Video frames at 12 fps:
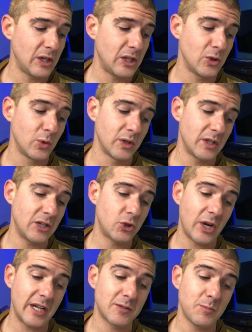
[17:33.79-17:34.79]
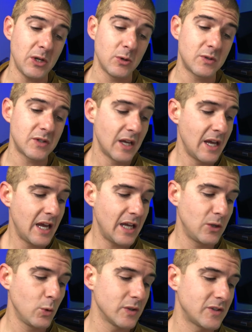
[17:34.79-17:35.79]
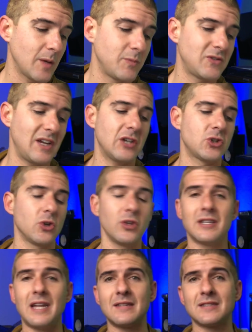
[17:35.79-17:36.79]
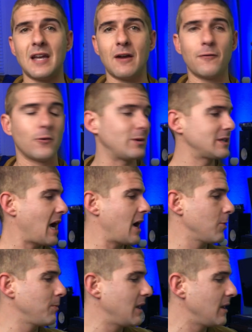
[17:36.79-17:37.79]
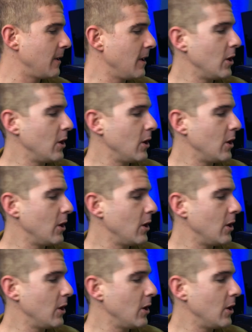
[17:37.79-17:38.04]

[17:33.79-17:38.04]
into a substantial nest egg for retirement.